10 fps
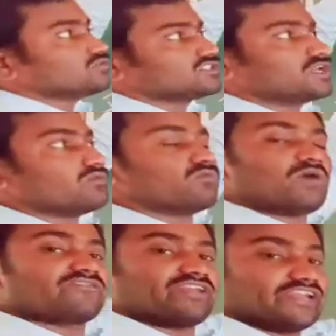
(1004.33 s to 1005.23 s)
question.
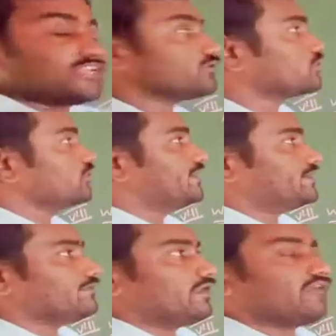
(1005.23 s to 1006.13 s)
What we need to do it.
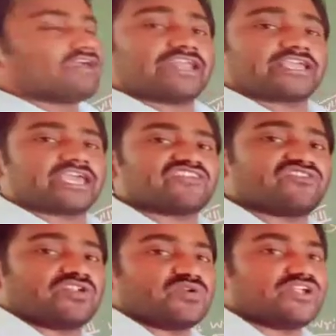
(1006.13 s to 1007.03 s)
Very
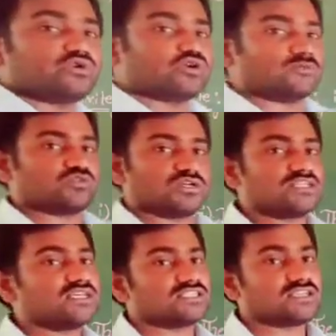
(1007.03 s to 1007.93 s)
carefully you need to observe
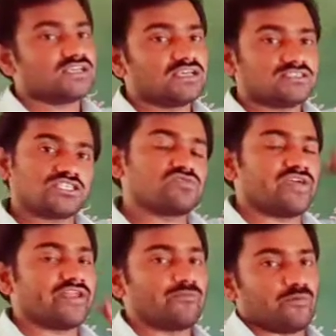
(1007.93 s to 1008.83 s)
this. This is
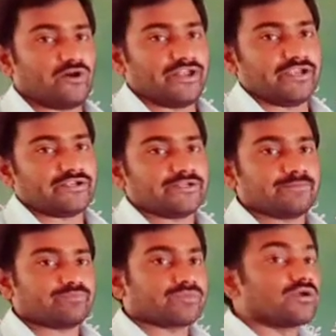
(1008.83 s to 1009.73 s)
very important
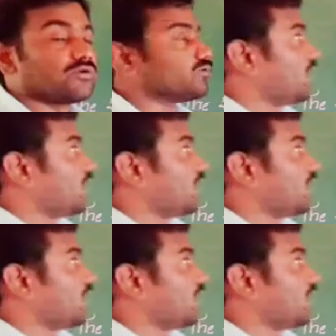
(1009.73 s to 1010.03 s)
to